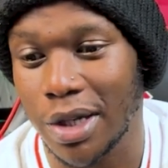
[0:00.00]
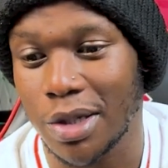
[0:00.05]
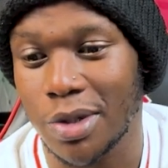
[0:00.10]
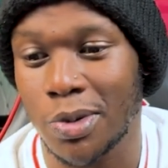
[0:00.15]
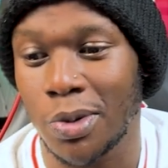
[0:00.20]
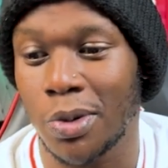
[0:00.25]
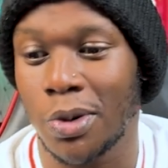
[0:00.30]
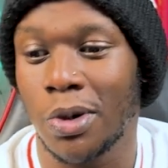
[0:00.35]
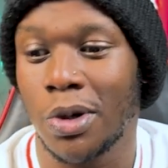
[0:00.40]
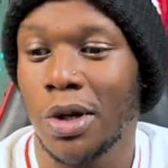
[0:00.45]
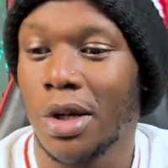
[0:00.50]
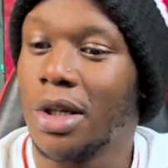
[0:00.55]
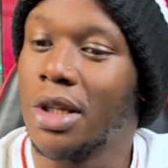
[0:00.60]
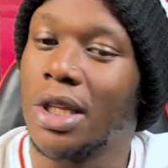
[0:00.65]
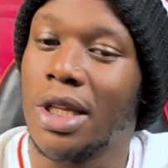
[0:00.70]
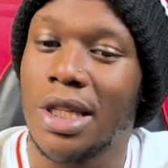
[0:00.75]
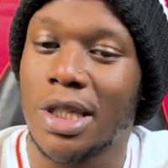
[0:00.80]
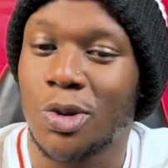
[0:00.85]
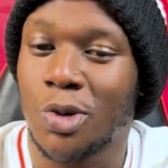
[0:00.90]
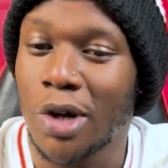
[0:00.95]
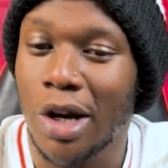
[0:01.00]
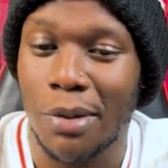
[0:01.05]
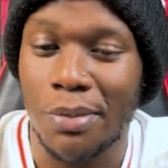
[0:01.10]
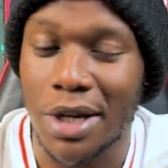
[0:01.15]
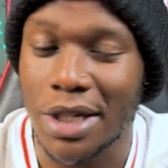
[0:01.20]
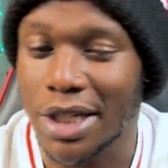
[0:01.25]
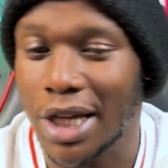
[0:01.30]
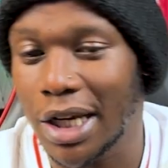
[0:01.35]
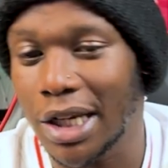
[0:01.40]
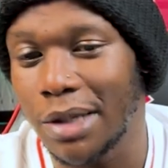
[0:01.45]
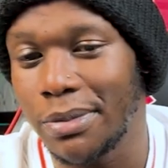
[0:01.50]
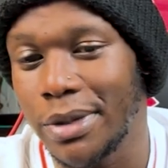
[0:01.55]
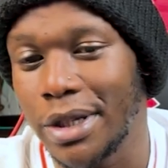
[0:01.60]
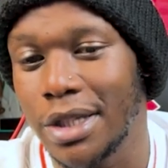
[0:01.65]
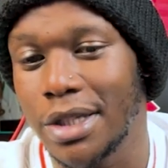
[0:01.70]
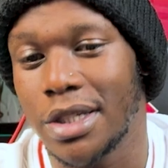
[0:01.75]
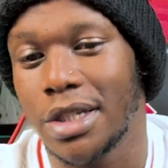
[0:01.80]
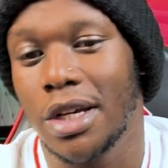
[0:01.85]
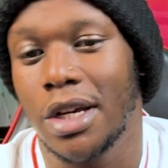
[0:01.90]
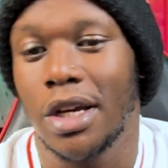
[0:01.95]
So, in-swinger basically
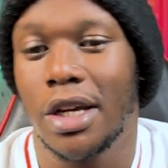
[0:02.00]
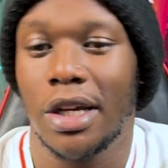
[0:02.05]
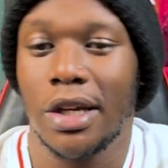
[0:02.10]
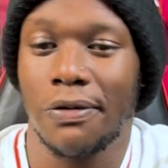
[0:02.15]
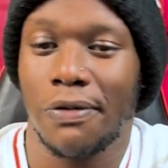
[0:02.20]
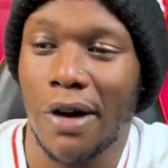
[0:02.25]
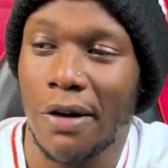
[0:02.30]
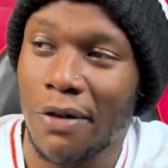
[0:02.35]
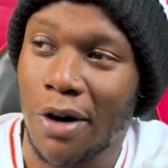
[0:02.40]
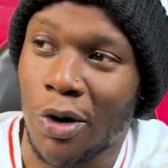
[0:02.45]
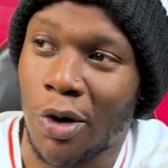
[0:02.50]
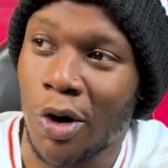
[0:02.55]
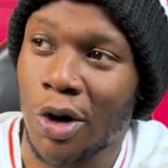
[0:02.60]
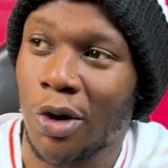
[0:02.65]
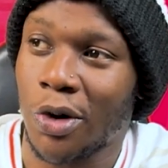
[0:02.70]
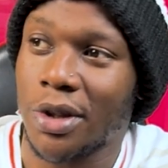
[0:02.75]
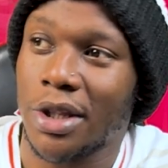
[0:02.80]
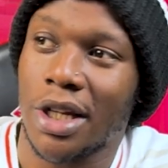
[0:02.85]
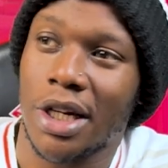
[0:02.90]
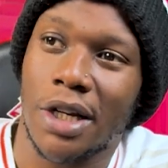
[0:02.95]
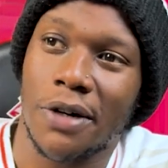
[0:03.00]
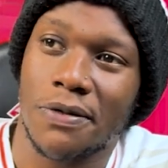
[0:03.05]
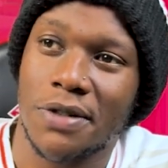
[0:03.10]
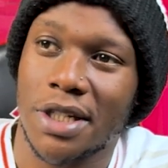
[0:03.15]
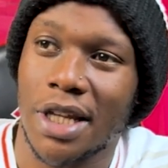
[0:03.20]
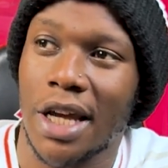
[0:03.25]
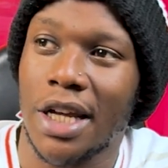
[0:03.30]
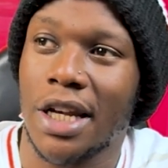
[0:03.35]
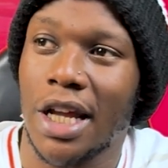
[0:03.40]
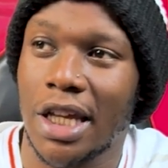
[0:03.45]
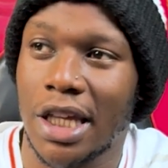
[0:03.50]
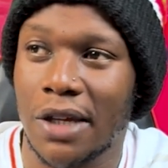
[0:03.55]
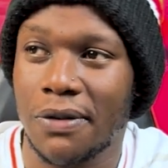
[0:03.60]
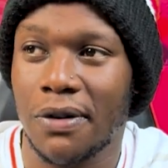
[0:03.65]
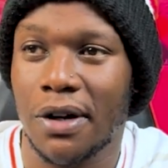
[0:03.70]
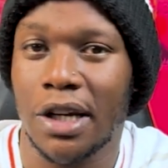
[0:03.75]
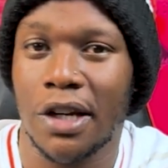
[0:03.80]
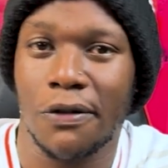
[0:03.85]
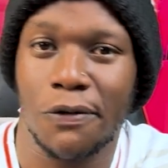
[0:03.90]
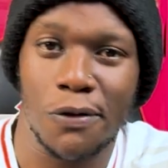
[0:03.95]
means, if I have a corner on the left side, I give
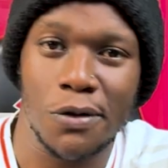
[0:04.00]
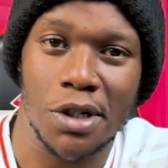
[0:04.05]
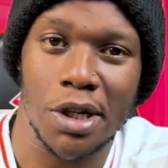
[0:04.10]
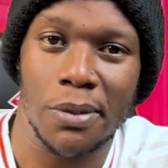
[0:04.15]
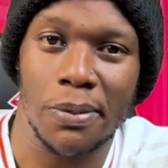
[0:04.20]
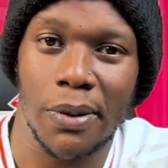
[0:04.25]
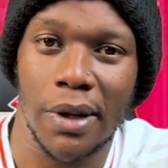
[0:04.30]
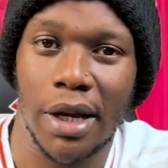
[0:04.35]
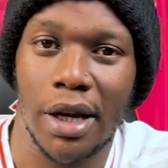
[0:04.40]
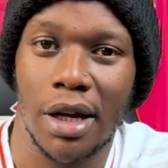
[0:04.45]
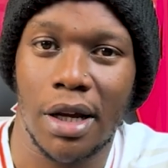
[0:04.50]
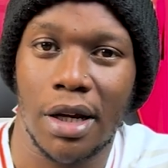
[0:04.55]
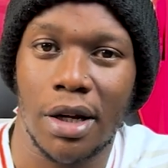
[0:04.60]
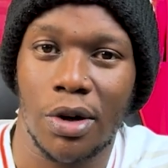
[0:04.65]
a left-footed player.